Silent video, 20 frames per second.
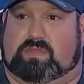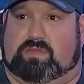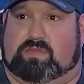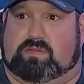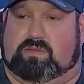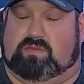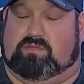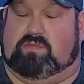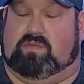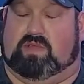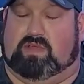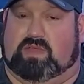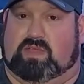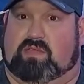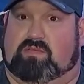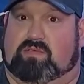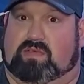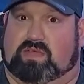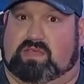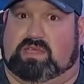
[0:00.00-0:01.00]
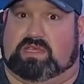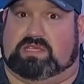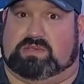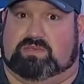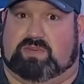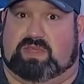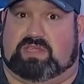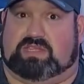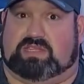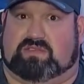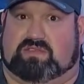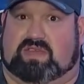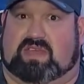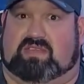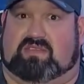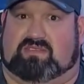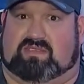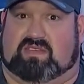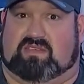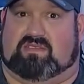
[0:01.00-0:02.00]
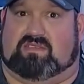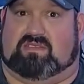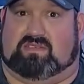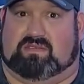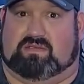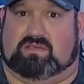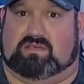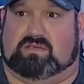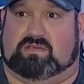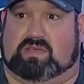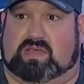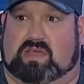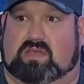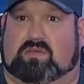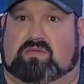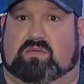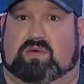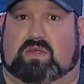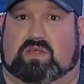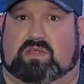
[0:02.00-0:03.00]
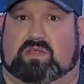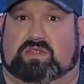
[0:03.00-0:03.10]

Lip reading: one of the really expensive headsets, like one of the